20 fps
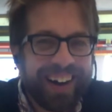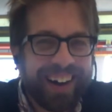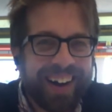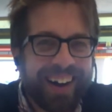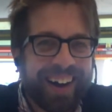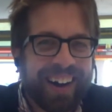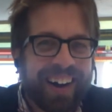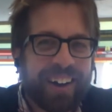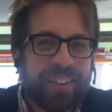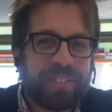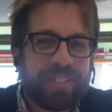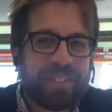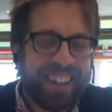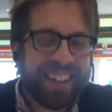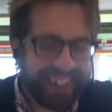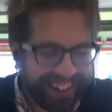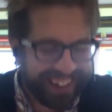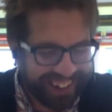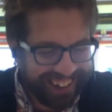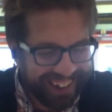
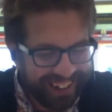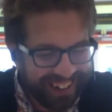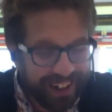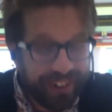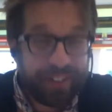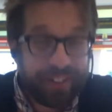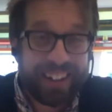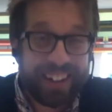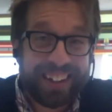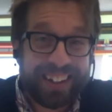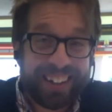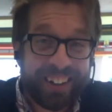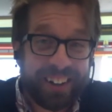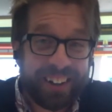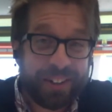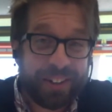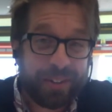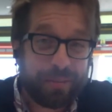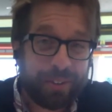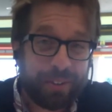I'm getting
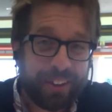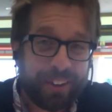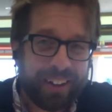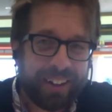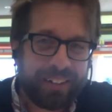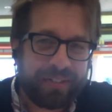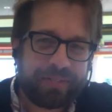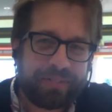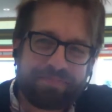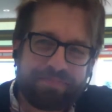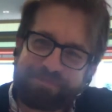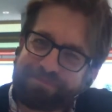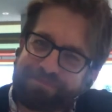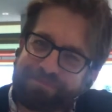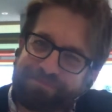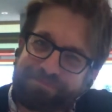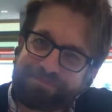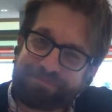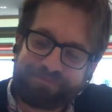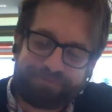contemplative.
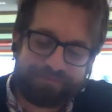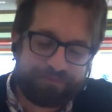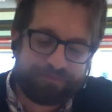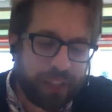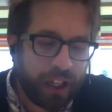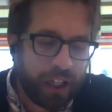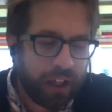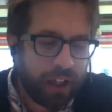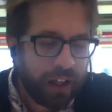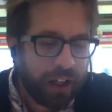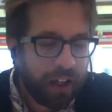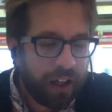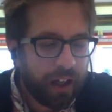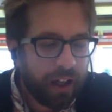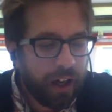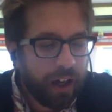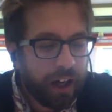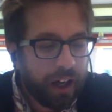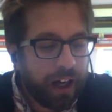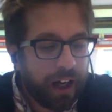You
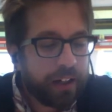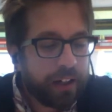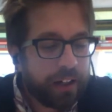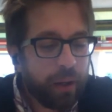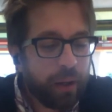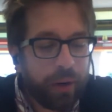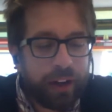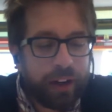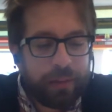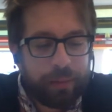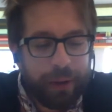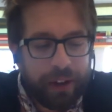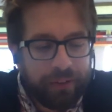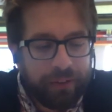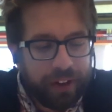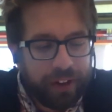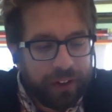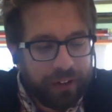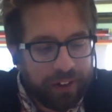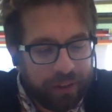know what? My
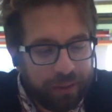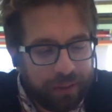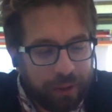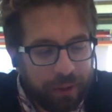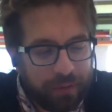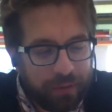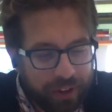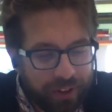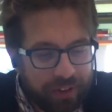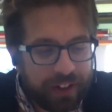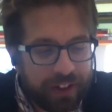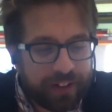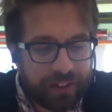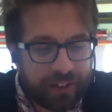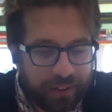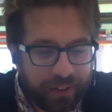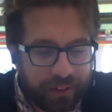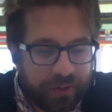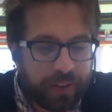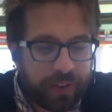favorite
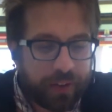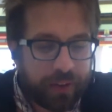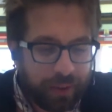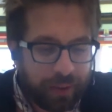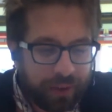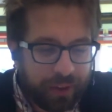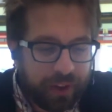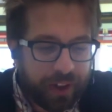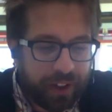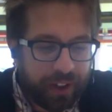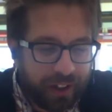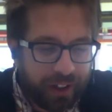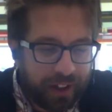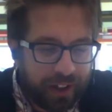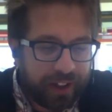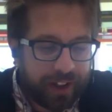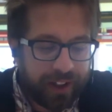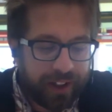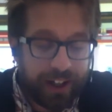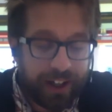Thanksgiving food,
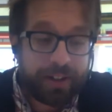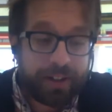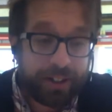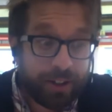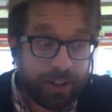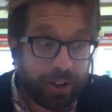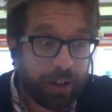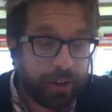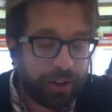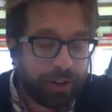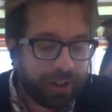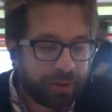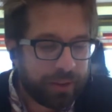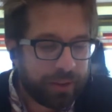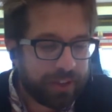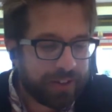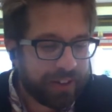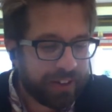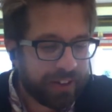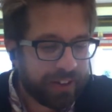and I just heard this
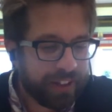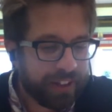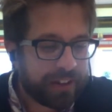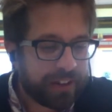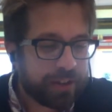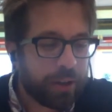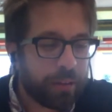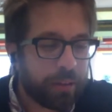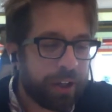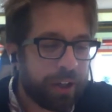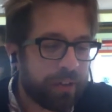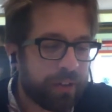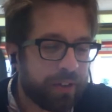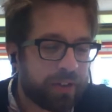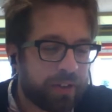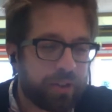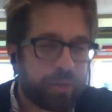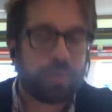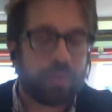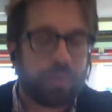recently, that so many of us
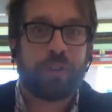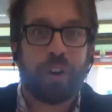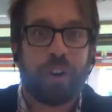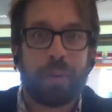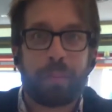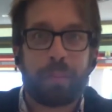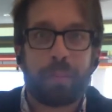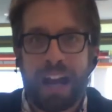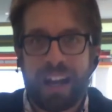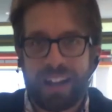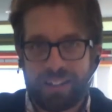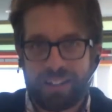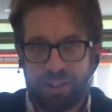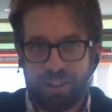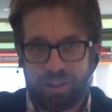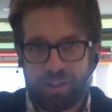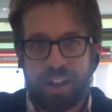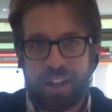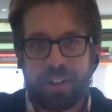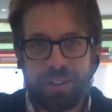just revert back to
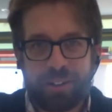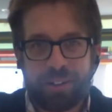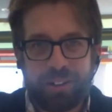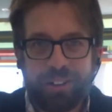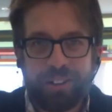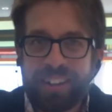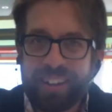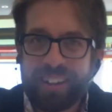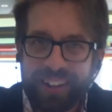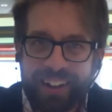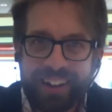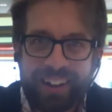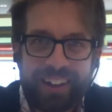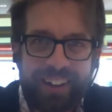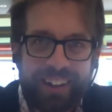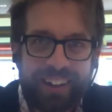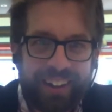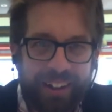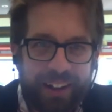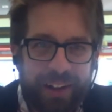childhood,
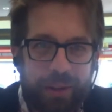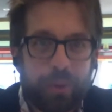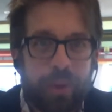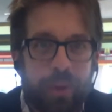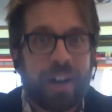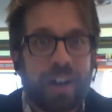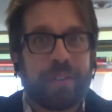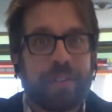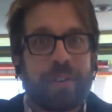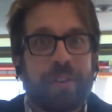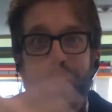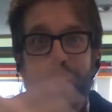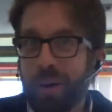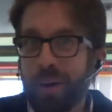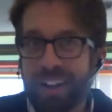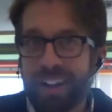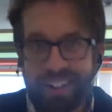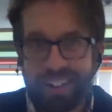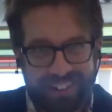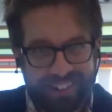like whatever it
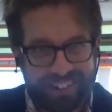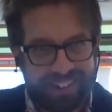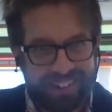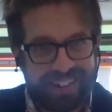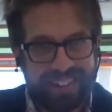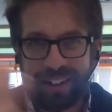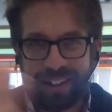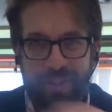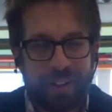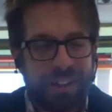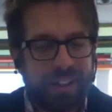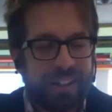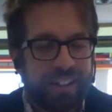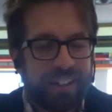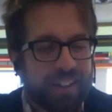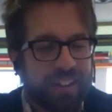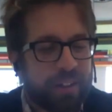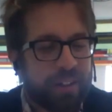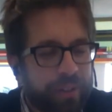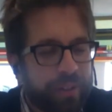was that we
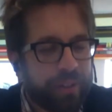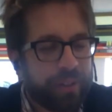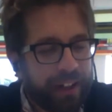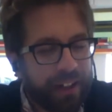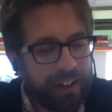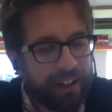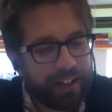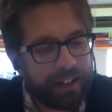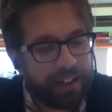ate.